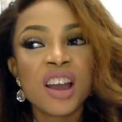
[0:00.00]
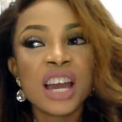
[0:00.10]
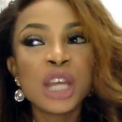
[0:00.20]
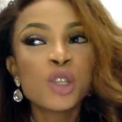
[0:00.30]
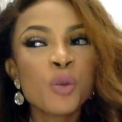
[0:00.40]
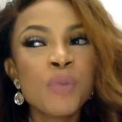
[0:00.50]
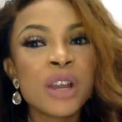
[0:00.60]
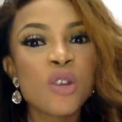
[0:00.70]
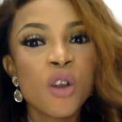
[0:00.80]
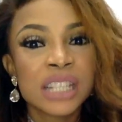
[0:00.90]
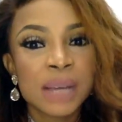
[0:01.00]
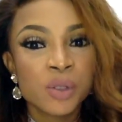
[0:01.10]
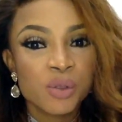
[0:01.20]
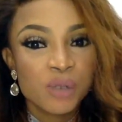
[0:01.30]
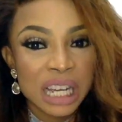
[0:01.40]
It took me a long time
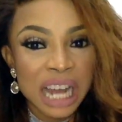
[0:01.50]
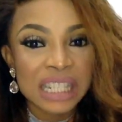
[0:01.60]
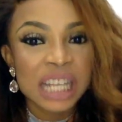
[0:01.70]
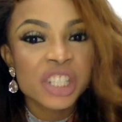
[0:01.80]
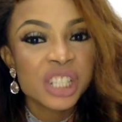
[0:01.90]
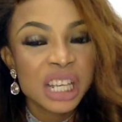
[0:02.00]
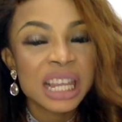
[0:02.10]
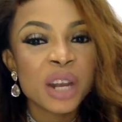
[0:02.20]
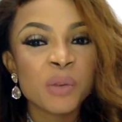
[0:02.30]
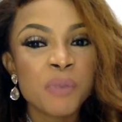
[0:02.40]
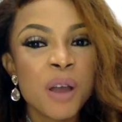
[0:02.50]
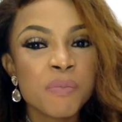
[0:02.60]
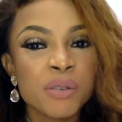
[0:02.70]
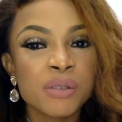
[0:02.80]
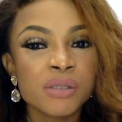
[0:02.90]
to realize that she did that on
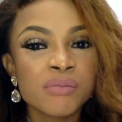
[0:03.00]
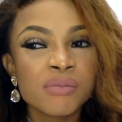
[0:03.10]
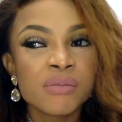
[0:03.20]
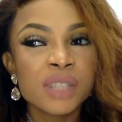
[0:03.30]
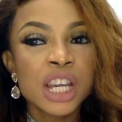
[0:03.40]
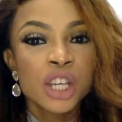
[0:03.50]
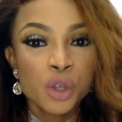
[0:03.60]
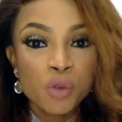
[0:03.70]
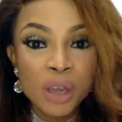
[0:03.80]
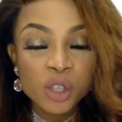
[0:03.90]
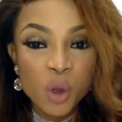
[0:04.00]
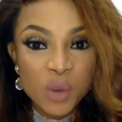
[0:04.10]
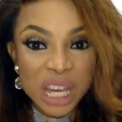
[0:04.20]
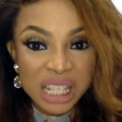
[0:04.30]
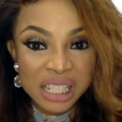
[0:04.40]
purpose. She would make sure
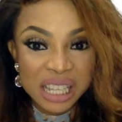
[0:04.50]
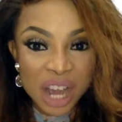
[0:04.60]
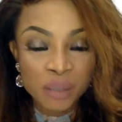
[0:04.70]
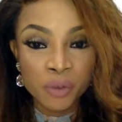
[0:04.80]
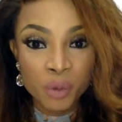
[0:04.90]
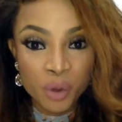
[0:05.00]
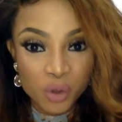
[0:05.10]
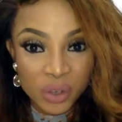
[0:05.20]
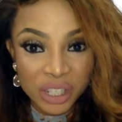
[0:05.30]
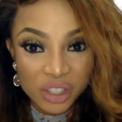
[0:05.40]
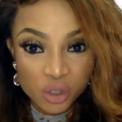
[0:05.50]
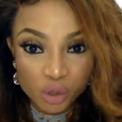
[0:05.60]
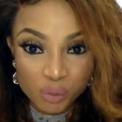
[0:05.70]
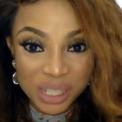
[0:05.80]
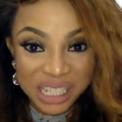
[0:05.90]
we eat in the house before we go to any
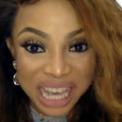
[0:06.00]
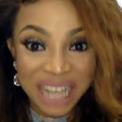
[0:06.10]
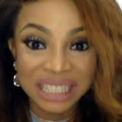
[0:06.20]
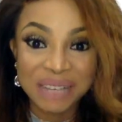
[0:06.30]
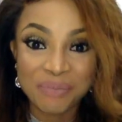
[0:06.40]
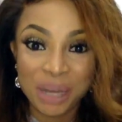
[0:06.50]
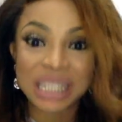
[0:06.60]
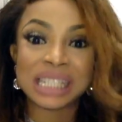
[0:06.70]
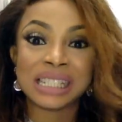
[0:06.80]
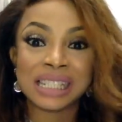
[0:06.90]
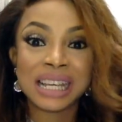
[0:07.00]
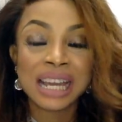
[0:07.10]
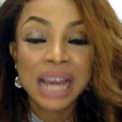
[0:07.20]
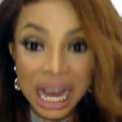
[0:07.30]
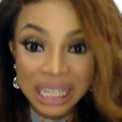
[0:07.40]
stupid goddamn party.
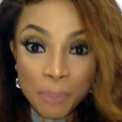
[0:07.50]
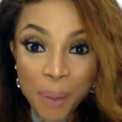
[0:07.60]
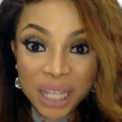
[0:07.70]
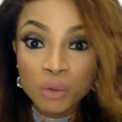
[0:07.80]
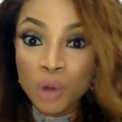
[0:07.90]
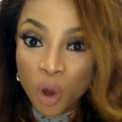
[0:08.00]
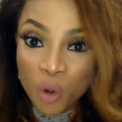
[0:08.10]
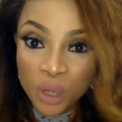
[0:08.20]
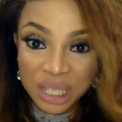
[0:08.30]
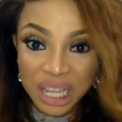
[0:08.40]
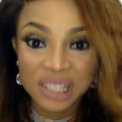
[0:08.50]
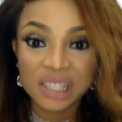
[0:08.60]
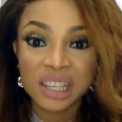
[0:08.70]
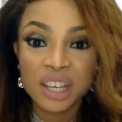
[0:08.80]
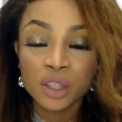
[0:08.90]
And that party, we're always
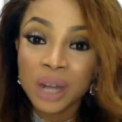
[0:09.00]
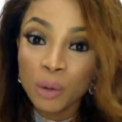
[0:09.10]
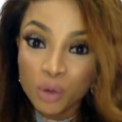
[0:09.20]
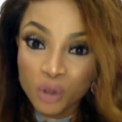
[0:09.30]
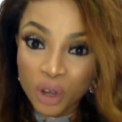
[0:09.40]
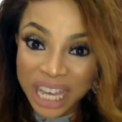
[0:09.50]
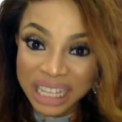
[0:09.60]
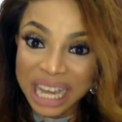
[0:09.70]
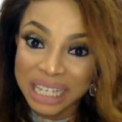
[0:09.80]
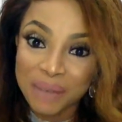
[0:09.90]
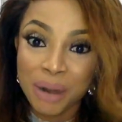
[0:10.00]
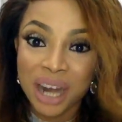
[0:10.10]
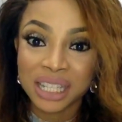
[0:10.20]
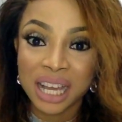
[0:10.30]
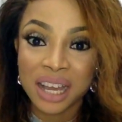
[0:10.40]
late, so that we would not get there and
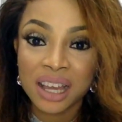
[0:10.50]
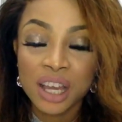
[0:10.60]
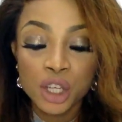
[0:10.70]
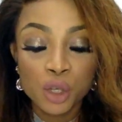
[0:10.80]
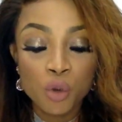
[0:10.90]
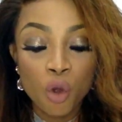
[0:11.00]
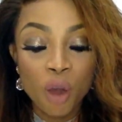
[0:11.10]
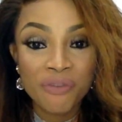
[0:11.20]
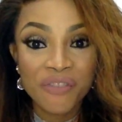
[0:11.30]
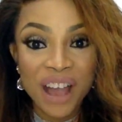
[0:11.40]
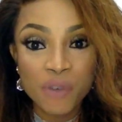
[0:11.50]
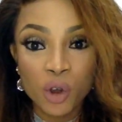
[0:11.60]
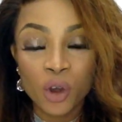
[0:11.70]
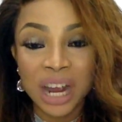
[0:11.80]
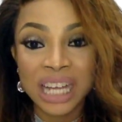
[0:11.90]
embarrass her. She will come 5
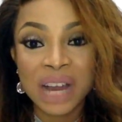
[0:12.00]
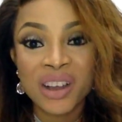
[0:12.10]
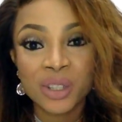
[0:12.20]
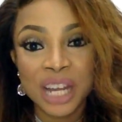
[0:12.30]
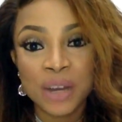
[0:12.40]
o'clock, an hour to the end